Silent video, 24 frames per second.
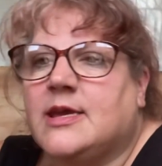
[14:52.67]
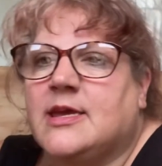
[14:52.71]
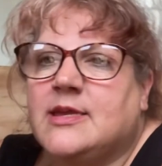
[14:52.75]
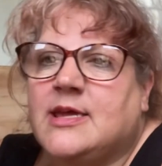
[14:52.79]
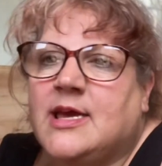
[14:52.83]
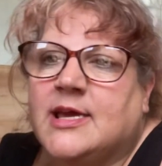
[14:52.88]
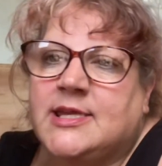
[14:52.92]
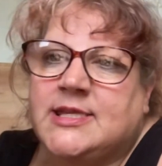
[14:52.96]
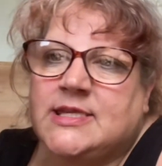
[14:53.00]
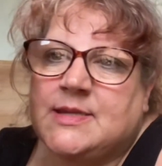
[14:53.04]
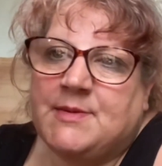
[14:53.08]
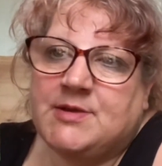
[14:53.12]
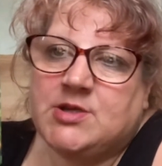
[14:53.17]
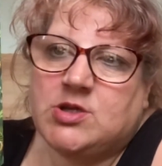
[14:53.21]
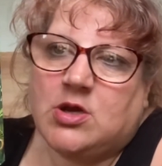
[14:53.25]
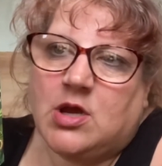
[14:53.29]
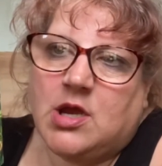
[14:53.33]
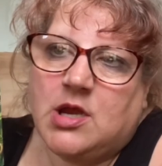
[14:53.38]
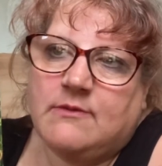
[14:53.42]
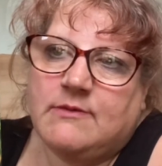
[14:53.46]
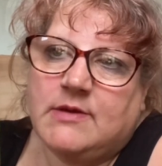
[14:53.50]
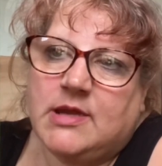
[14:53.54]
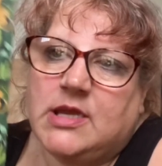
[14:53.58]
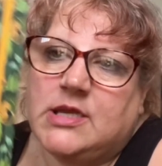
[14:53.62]
academic
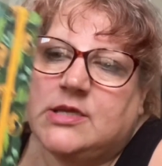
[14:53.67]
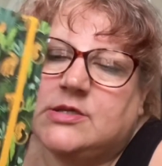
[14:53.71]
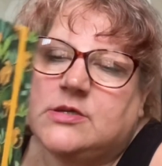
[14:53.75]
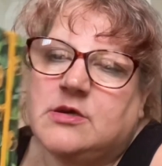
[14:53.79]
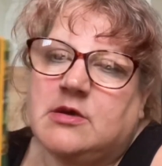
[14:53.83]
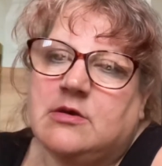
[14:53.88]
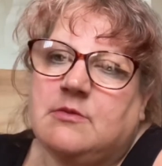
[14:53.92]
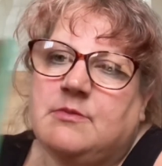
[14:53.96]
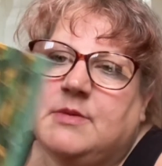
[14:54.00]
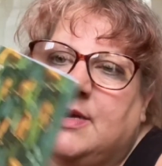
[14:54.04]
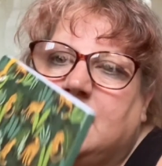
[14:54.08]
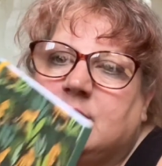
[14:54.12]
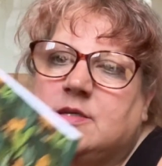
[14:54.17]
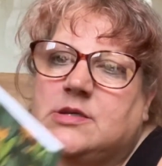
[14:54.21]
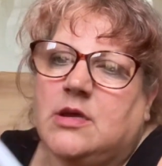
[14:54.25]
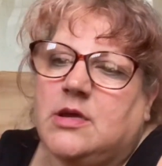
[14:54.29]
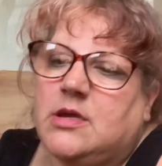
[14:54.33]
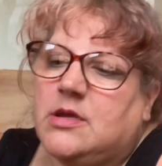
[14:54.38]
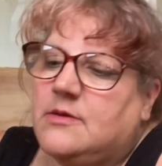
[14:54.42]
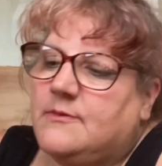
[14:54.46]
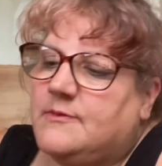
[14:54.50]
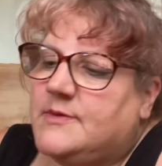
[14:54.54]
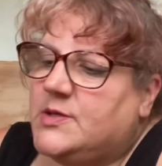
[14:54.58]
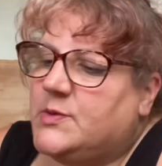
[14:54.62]
diary, so it means
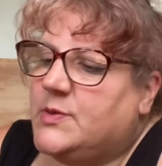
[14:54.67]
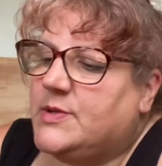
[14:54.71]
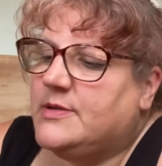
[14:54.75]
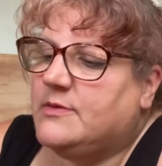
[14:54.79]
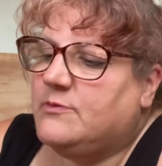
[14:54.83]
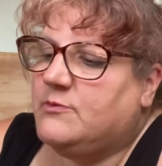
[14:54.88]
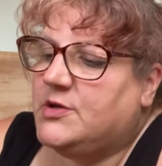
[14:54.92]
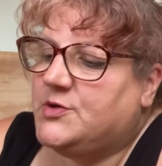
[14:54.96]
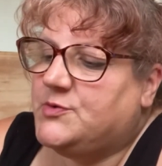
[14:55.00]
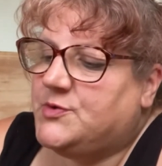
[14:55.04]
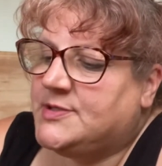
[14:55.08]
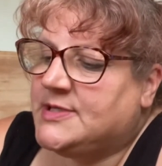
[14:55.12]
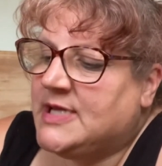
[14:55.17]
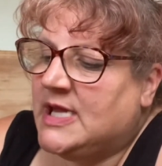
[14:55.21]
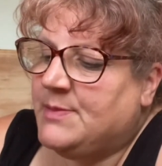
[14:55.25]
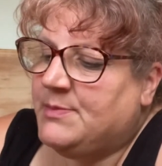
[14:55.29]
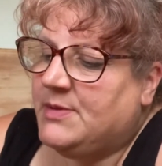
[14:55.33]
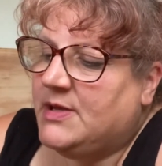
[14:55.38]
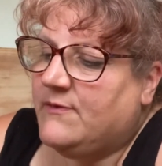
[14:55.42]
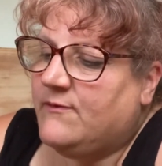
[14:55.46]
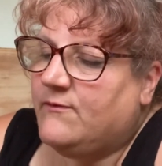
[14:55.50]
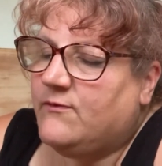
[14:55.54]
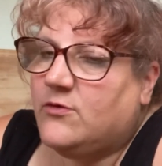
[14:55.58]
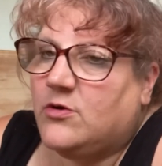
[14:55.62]
which would take
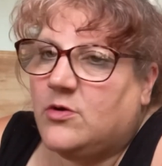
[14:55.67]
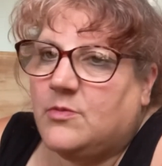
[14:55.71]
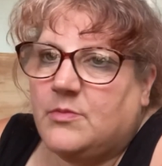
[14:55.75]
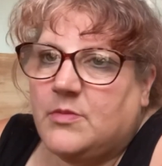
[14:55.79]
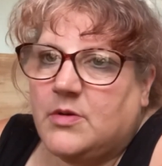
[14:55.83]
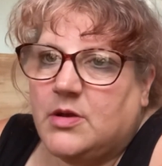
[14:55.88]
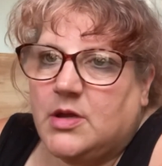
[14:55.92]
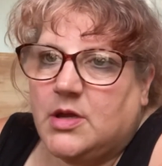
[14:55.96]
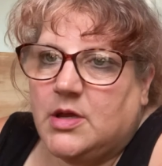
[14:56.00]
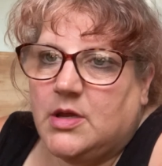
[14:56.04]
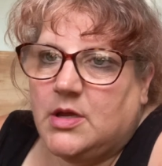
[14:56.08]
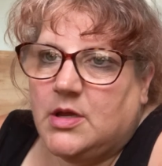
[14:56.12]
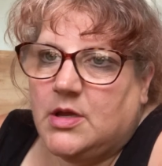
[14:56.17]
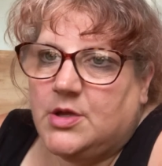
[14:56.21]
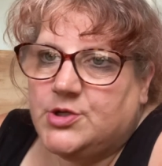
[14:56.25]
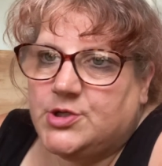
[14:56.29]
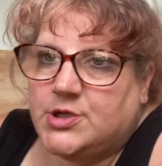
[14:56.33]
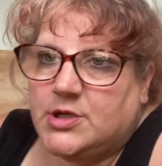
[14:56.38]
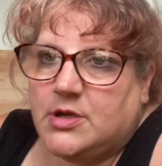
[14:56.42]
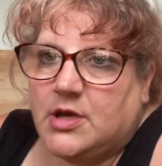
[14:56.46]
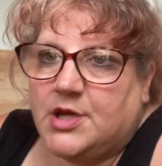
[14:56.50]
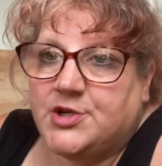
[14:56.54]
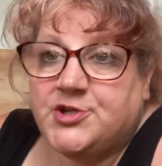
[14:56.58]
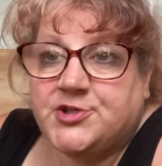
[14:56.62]
me from
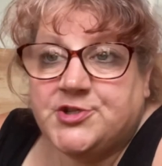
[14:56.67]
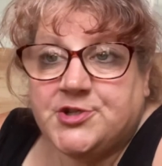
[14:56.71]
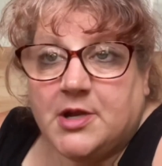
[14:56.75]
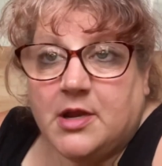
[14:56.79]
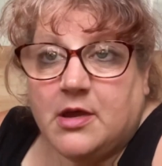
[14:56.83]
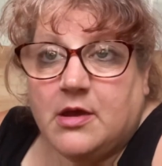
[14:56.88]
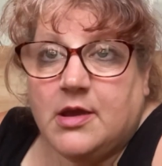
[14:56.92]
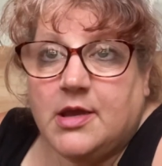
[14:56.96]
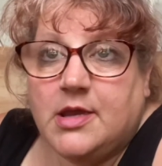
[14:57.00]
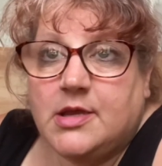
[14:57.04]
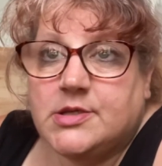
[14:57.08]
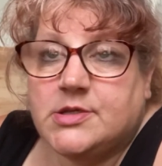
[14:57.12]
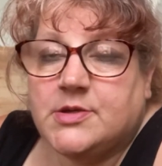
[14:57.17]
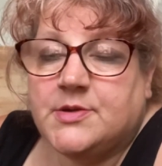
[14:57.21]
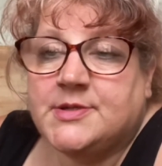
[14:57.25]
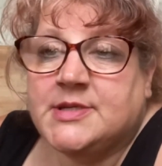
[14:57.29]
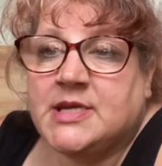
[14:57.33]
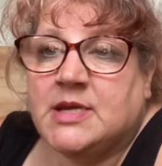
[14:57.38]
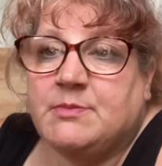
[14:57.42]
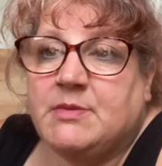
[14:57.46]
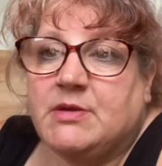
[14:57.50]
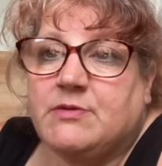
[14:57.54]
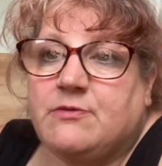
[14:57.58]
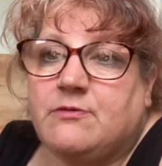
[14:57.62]
July to July, so it
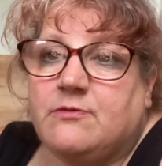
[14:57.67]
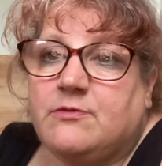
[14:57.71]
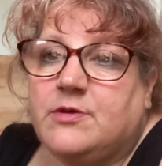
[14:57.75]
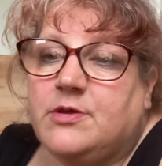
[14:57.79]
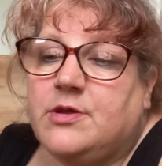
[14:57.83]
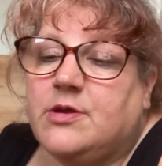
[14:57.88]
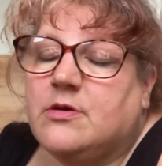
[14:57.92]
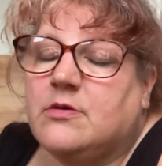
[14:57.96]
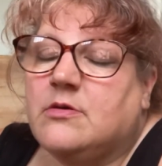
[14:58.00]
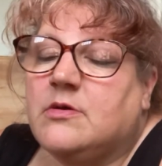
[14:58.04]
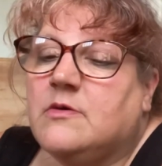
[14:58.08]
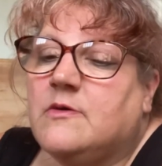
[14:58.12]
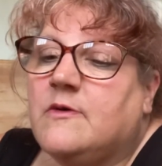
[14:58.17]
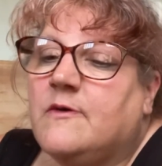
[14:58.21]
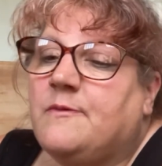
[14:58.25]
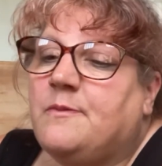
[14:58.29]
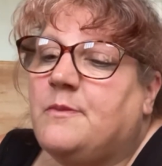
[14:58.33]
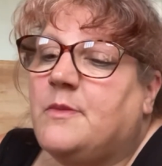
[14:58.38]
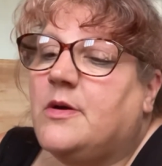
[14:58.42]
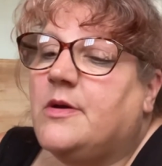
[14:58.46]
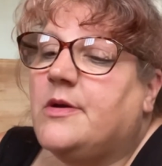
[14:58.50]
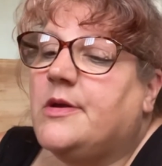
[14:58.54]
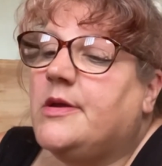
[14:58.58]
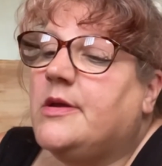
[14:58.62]
take me through the year of
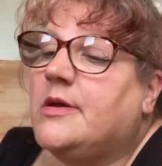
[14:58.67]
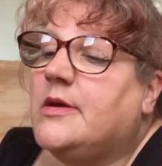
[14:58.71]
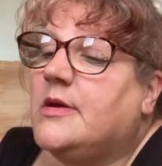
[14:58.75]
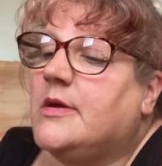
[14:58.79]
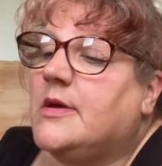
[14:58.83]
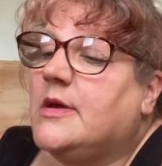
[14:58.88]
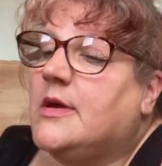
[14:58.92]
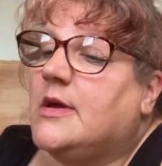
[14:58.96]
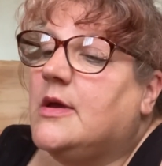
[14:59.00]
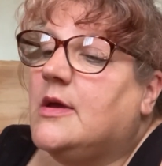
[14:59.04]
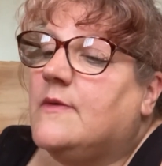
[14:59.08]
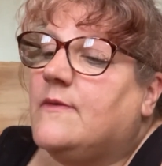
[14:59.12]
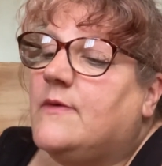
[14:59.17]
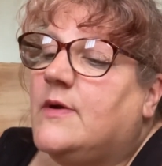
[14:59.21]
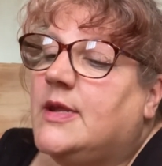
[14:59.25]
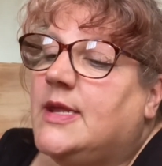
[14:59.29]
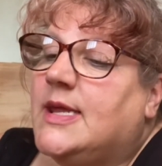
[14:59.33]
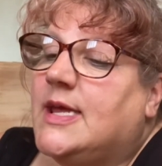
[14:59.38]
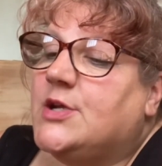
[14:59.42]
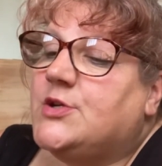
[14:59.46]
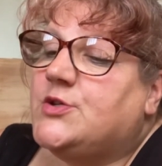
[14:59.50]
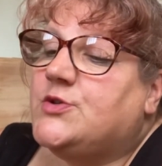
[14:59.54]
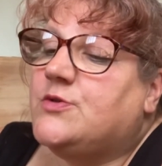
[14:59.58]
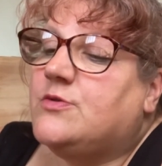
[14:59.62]
my
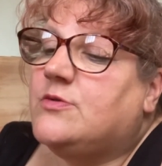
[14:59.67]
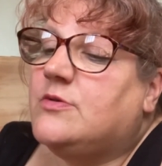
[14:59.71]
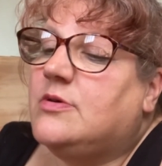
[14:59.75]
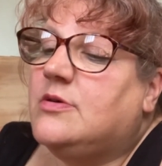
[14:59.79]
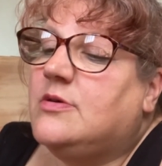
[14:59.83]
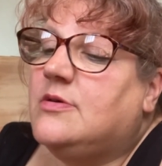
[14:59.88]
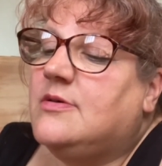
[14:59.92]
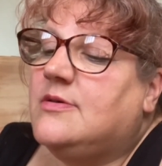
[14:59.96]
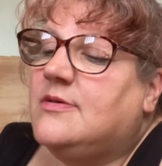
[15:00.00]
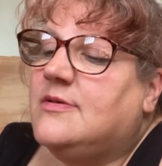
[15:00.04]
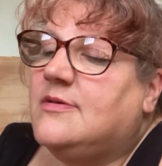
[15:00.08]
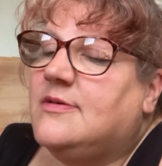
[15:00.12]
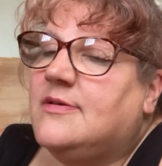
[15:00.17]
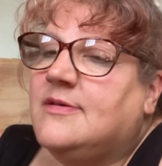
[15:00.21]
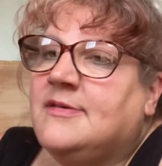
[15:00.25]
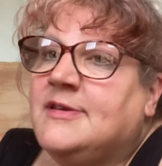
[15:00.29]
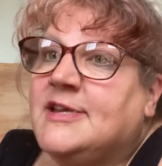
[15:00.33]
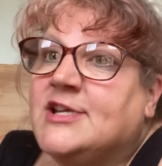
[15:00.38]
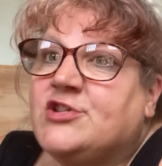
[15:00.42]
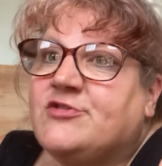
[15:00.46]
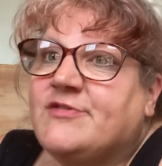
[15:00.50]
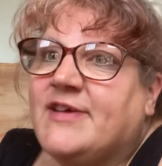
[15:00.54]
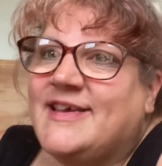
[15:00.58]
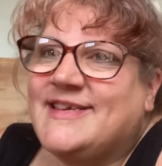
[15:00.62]
financial
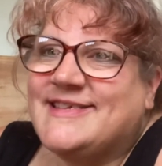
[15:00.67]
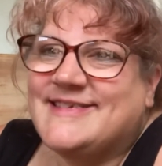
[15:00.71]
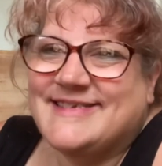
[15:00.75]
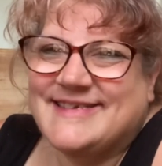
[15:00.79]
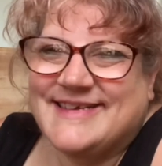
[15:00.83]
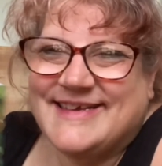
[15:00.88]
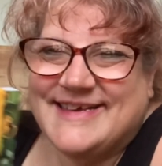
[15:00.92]
distress,